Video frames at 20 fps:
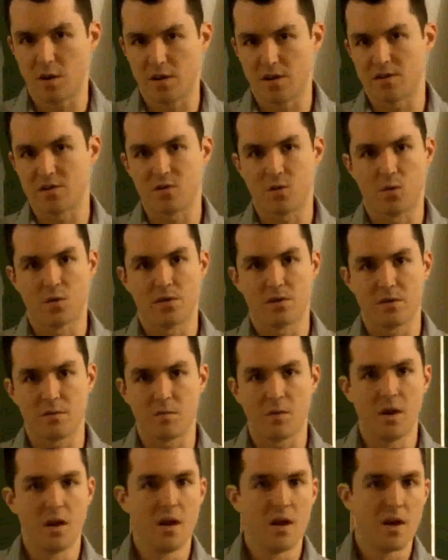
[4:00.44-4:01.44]
way to store
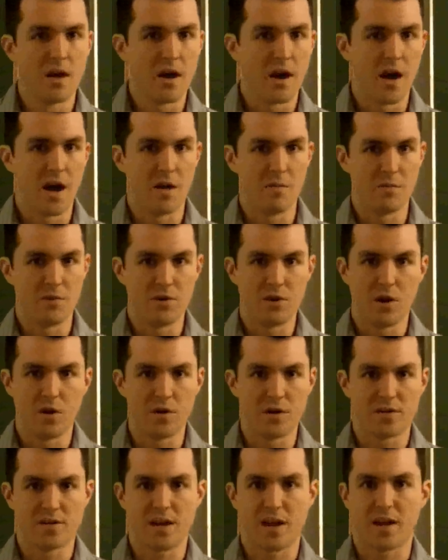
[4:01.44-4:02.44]
them. You know
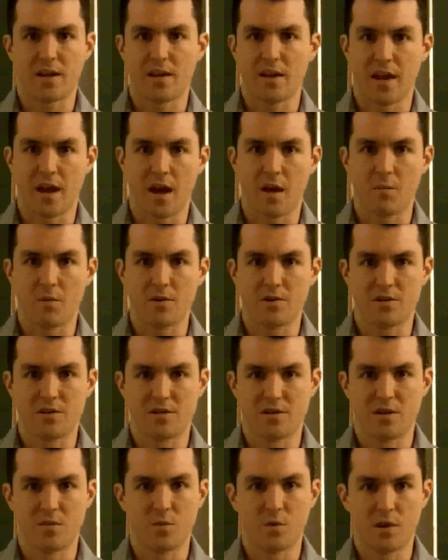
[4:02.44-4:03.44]
exactly how much
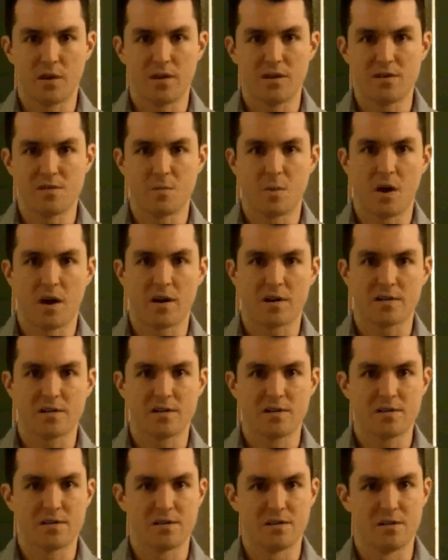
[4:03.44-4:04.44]
is in one of these boxes.